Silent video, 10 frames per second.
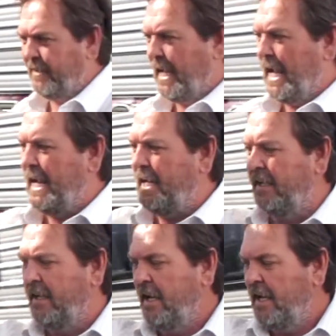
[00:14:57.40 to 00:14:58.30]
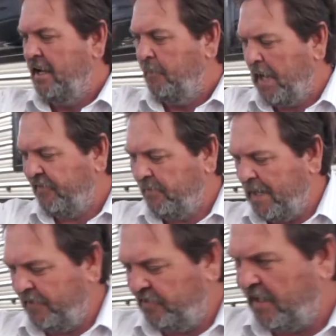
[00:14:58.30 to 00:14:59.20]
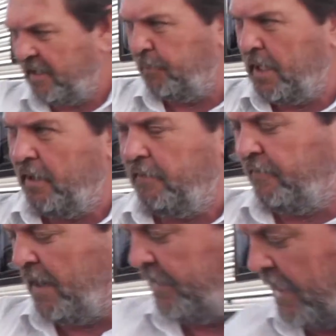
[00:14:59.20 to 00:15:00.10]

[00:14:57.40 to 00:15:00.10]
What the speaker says: today, apart from having checker plate on the front,